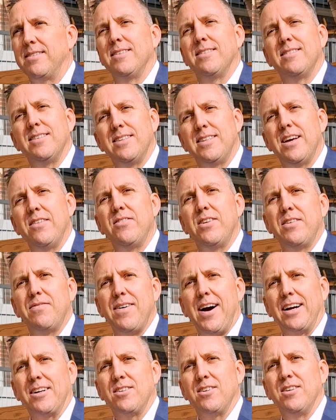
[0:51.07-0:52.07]
sensitivity
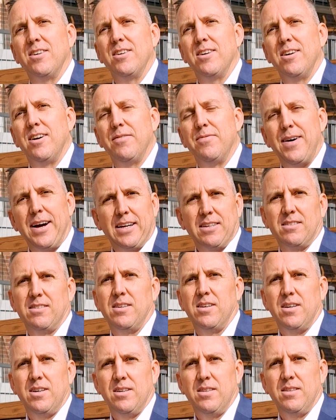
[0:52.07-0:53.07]
factor affects
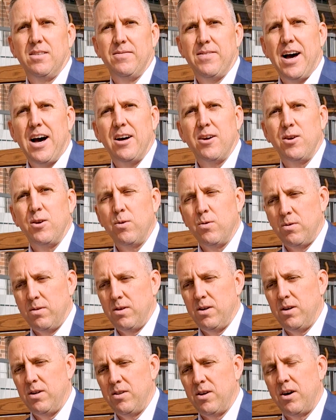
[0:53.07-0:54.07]
the value and
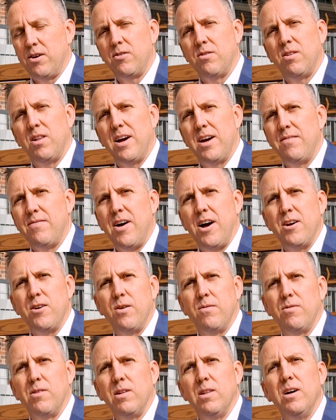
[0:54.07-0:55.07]
the underlying
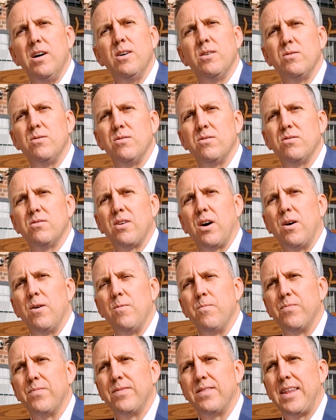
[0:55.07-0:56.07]
value of the loan.
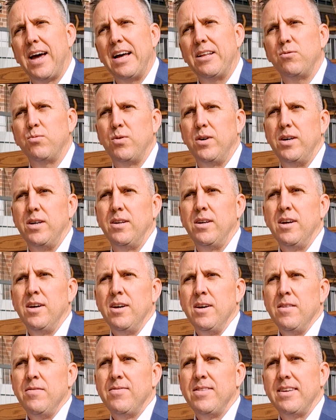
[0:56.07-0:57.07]
So that's what
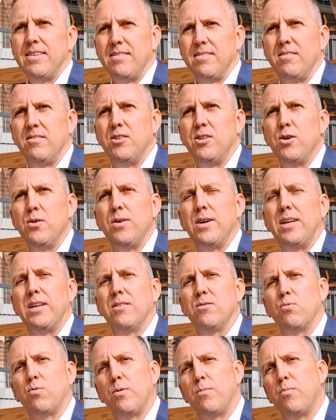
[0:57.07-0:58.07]
this is doing,
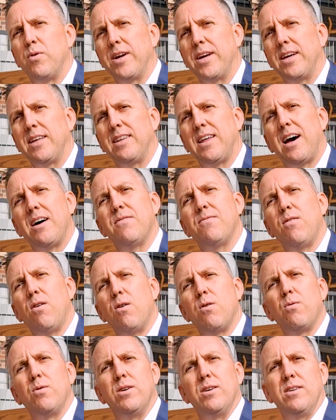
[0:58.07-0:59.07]
is we're bringing that
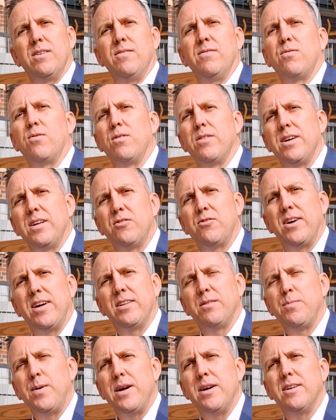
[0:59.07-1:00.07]
forward for the
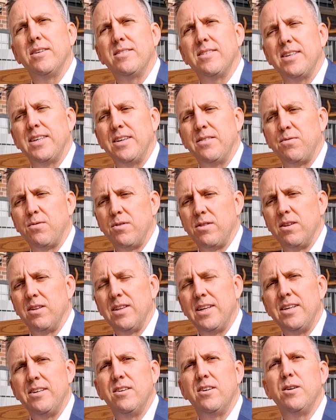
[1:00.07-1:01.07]
transparency for the
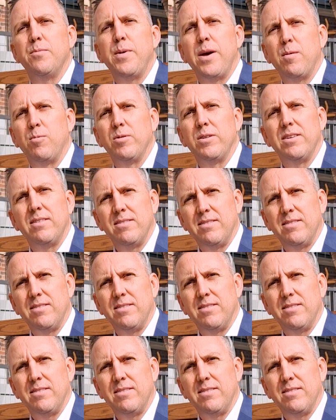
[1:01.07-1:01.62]
lender to be able to